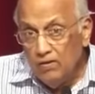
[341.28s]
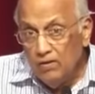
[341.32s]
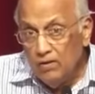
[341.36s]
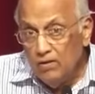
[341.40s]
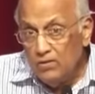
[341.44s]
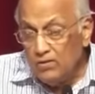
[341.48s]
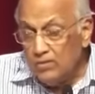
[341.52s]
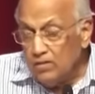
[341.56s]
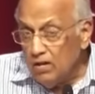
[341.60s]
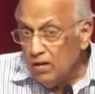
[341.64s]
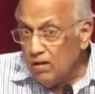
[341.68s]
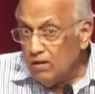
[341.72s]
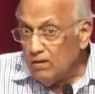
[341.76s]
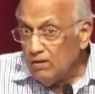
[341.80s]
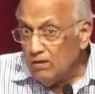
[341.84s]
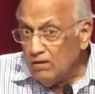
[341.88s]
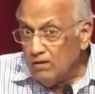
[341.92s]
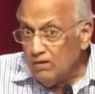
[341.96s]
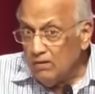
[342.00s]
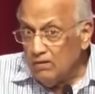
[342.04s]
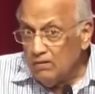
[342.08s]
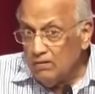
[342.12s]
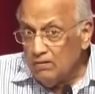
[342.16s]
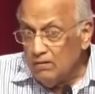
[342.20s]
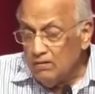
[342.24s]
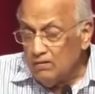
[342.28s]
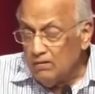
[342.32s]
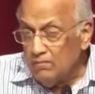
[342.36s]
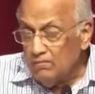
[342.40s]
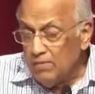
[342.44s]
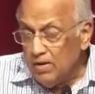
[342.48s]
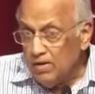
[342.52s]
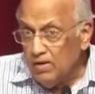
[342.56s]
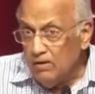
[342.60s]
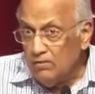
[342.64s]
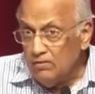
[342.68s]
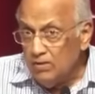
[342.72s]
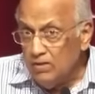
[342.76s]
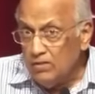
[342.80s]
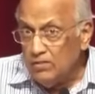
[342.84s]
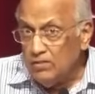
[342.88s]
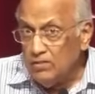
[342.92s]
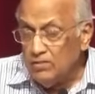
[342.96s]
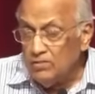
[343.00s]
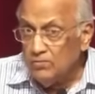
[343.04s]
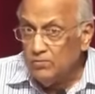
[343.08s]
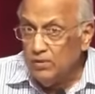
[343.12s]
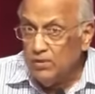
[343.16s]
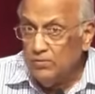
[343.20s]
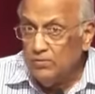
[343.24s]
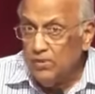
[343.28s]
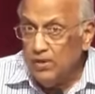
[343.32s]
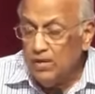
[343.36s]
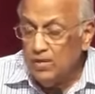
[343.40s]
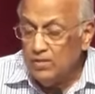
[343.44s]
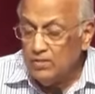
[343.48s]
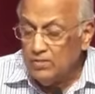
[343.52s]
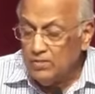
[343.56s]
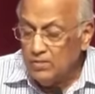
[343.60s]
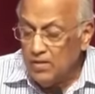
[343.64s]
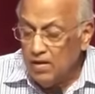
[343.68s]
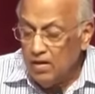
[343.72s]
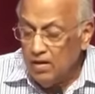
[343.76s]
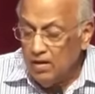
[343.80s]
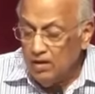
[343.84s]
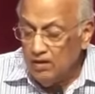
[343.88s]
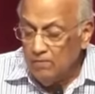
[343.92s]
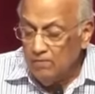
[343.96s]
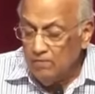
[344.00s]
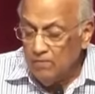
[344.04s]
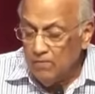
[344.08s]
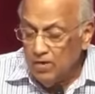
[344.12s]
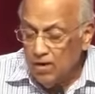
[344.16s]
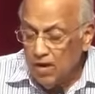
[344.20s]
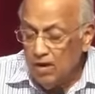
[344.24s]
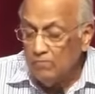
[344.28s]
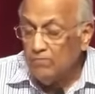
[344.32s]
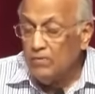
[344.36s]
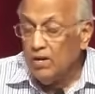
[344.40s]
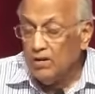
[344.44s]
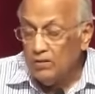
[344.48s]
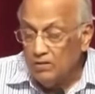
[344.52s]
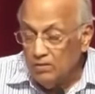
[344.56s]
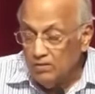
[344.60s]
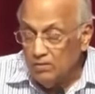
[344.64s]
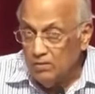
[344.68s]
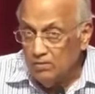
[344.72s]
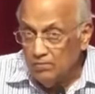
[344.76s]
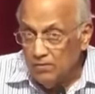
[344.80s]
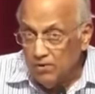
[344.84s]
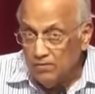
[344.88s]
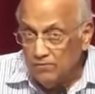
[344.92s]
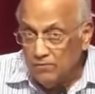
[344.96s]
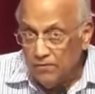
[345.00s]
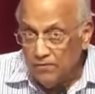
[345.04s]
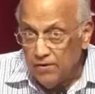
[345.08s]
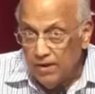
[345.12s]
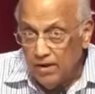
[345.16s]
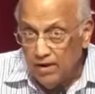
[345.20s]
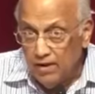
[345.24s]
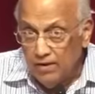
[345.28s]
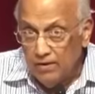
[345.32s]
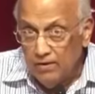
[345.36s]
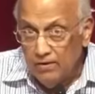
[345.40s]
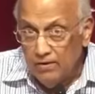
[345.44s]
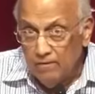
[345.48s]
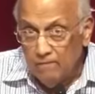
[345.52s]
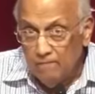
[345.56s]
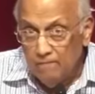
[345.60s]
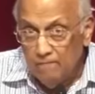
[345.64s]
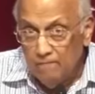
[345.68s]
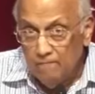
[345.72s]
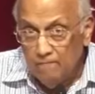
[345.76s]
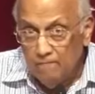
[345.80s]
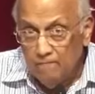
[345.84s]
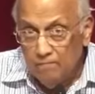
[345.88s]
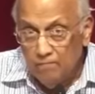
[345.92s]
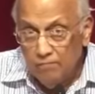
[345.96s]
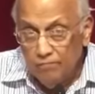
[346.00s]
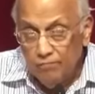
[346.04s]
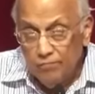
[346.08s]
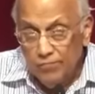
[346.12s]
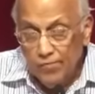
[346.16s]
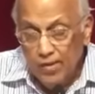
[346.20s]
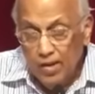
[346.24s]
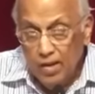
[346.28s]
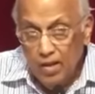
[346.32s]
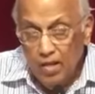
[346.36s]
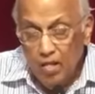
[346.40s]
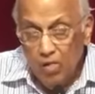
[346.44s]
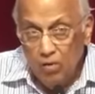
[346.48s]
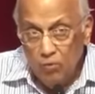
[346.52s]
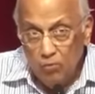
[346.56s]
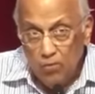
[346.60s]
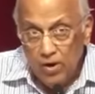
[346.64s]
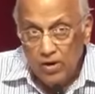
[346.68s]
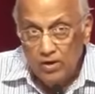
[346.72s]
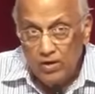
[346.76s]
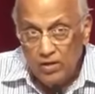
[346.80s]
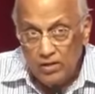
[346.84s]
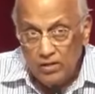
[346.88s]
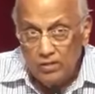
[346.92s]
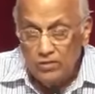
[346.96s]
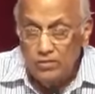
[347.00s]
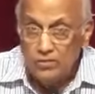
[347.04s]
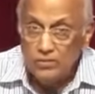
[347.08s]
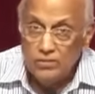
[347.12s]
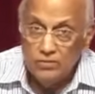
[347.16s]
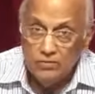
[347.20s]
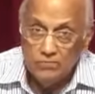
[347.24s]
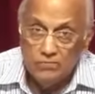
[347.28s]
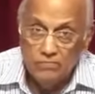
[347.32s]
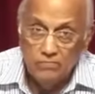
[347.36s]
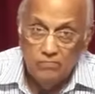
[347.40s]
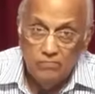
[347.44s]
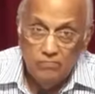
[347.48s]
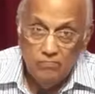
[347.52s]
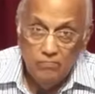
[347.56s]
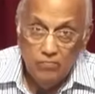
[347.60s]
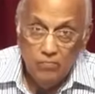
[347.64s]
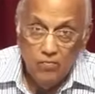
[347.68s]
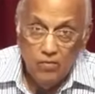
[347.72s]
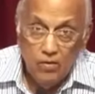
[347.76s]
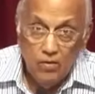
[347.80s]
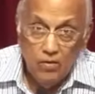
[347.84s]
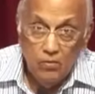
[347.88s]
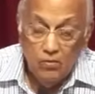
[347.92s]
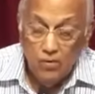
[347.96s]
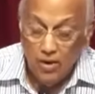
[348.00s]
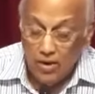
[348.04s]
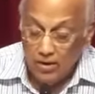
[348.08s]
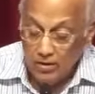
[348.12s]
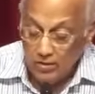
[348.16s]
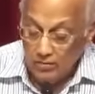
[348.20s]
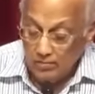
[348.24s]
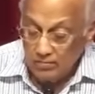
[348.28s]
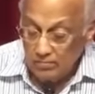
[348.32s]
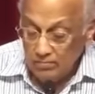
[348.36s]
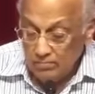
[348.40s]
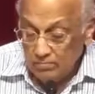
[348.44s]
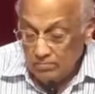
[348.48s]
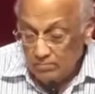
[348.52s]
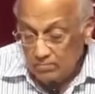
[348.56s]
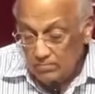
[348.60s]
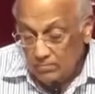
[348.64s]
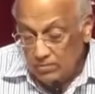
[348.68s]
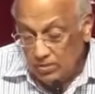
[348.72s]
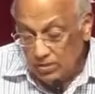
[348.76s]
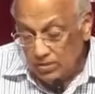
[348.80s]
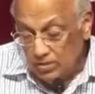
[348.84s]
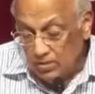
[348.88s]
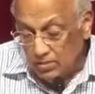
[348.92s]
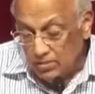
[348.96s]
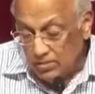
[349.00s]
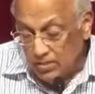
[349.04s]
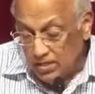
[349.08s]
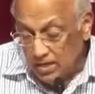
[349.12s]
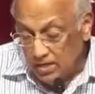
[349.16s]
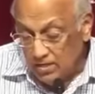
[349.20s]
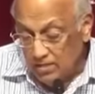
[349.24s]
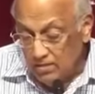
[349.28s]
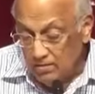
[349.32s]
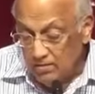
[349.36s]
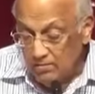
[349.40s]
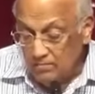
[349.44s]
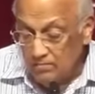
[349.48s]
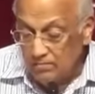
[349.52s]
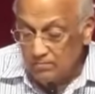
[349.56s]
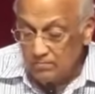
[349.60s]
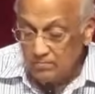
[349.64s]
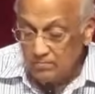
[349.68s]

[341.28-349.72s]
It's not, there are many reasons why we can say, I'm not going to be afraid. One is, well, Jesus said